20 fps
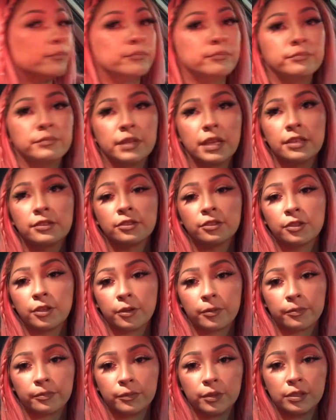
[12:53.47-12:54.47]
Yes or no?
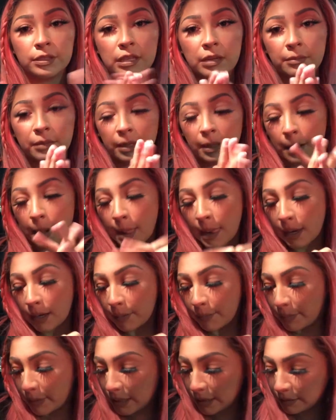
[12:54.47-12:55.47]
You tell me
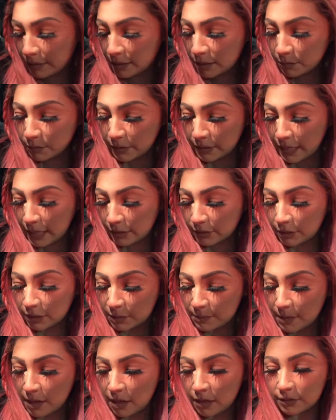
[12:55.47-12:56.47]
but this one actually
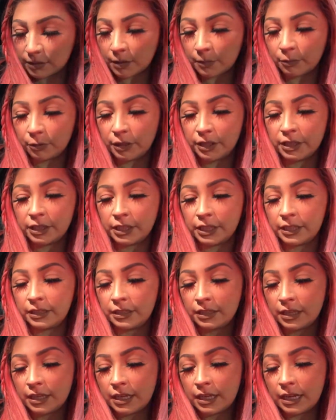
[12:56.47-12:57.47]
smells pretty good
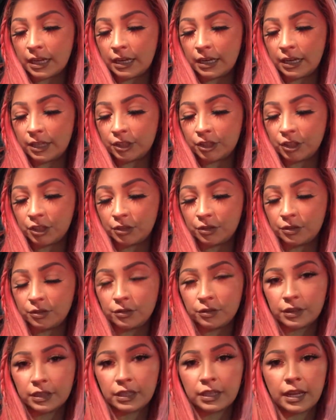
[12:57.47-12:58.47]
unless
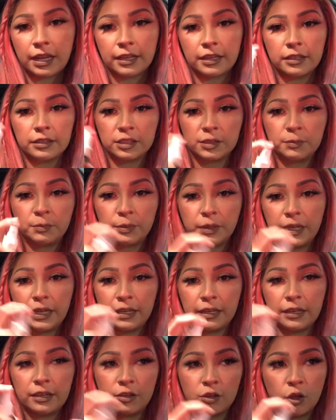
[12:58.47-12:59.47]
you like
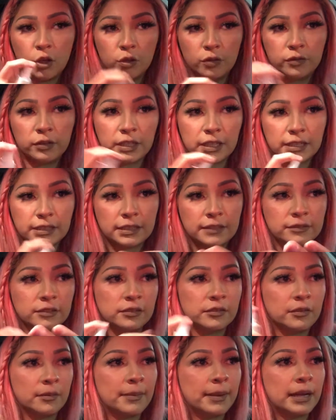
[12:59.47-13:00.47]
spray an over
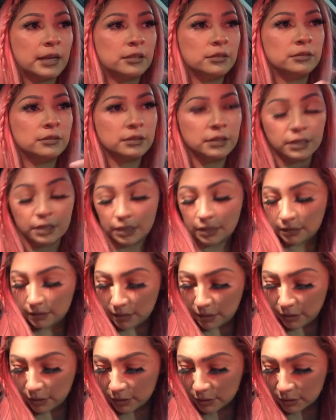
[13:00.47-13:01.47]
excessive amount
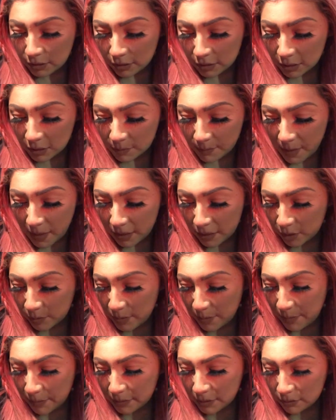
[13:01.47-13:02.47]
then you can start to smell a little
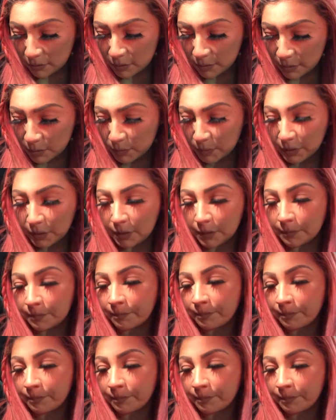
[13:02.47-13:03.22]
bit but this one smells pretty good